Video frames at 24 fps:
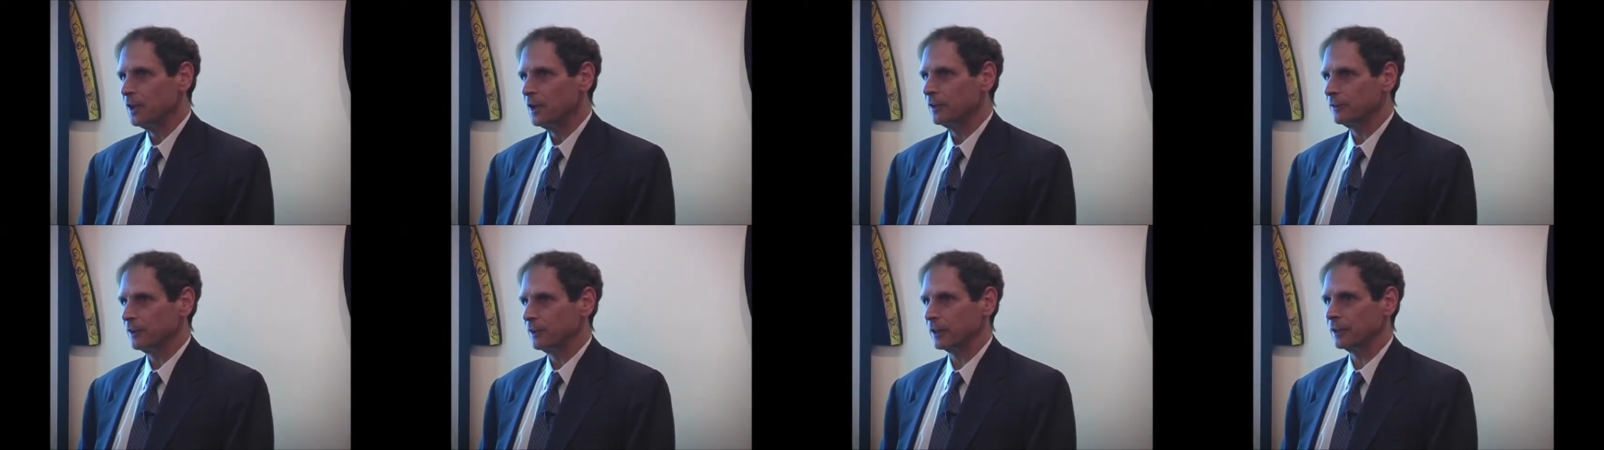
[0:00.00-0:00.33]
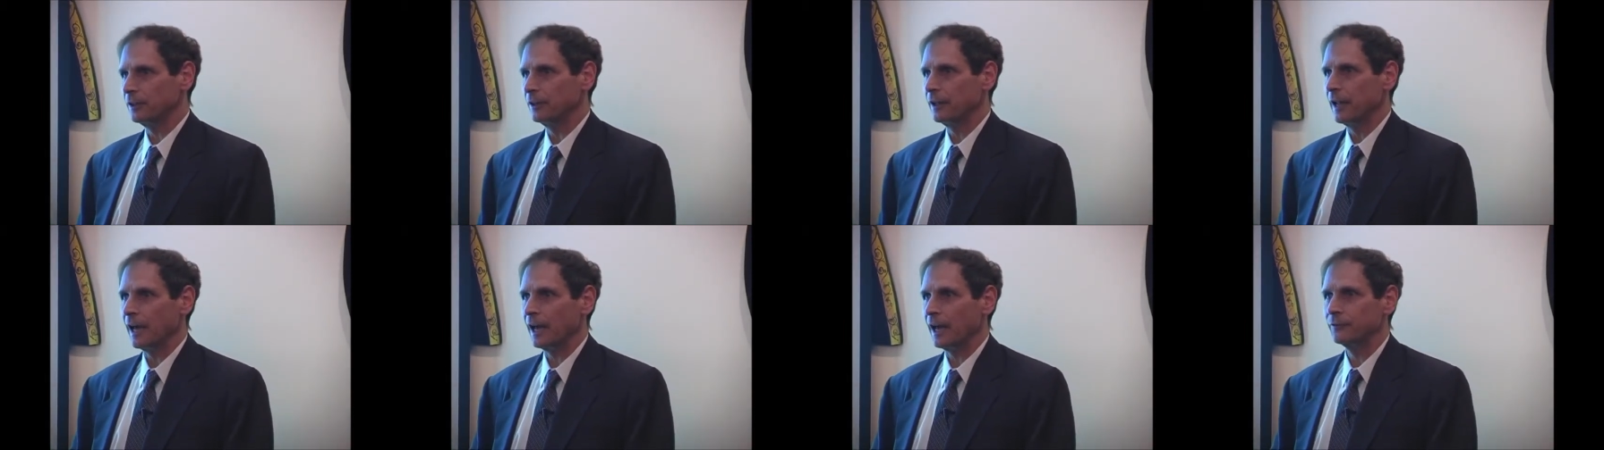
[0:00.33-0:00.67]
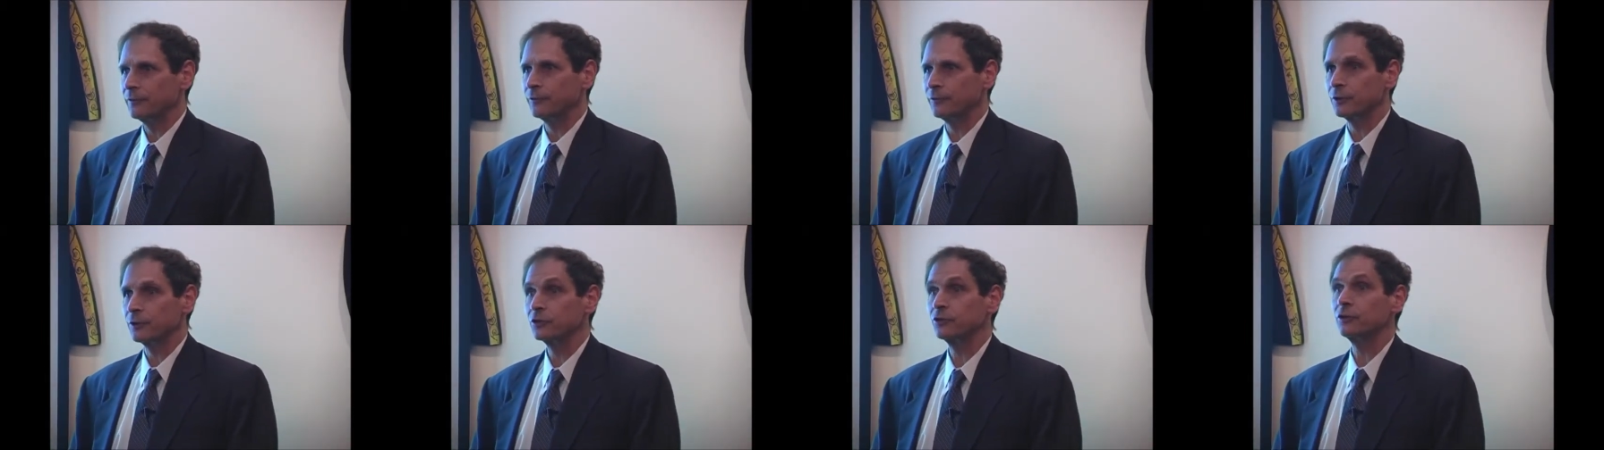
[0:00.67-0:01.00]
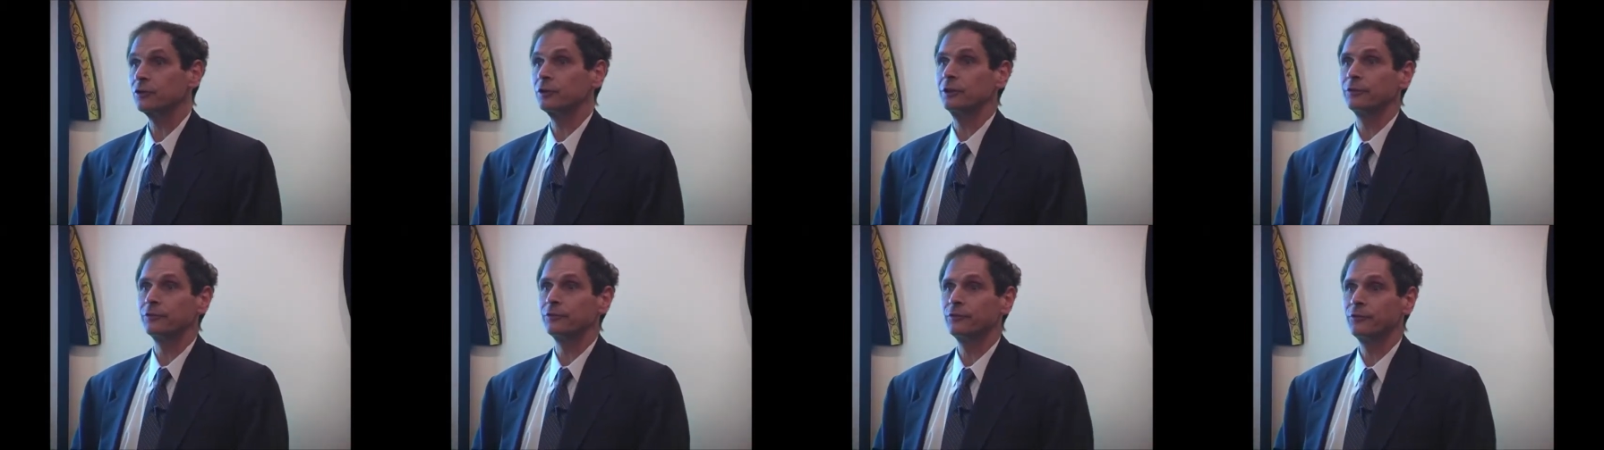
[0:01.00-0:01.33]
that can
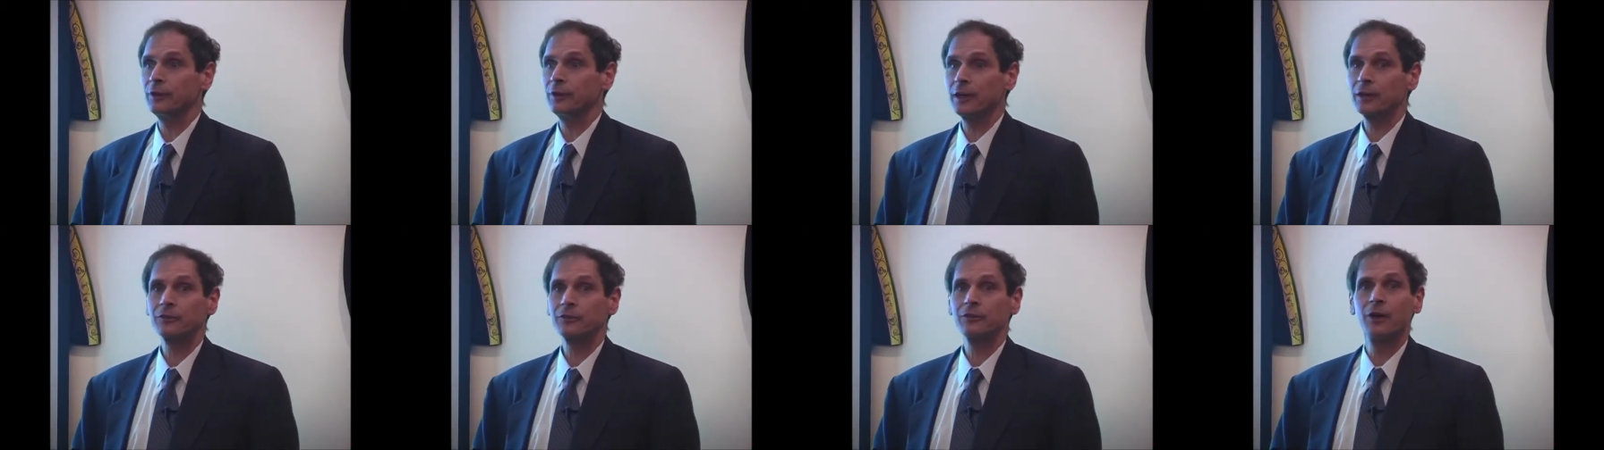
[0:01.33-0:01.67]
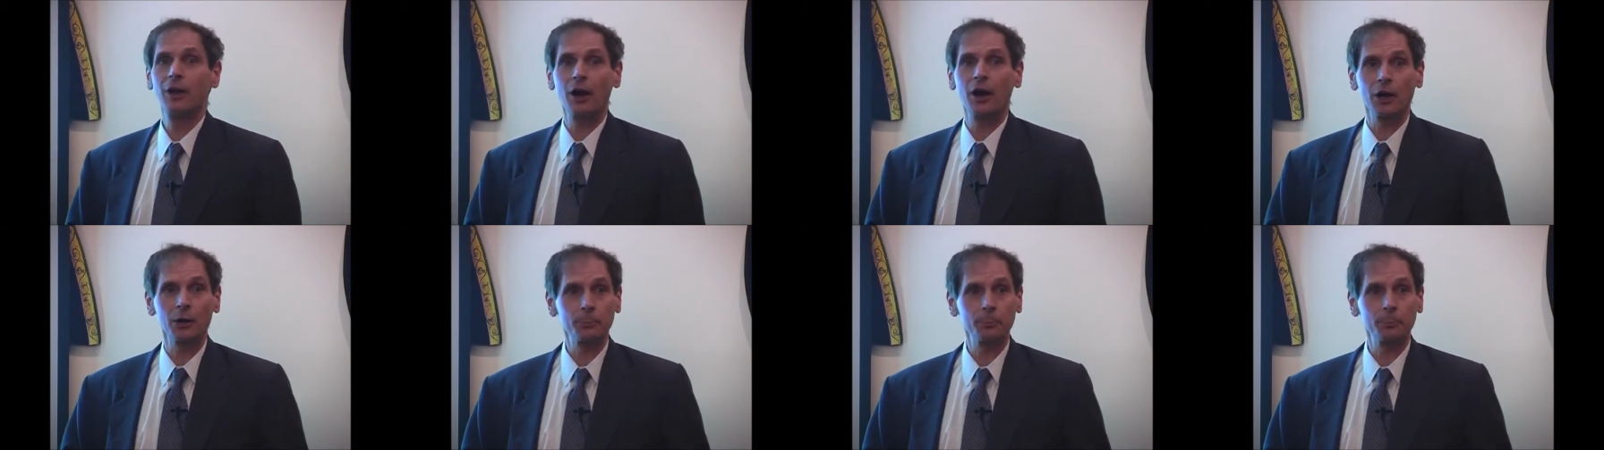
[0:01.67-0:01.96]
adversely affect our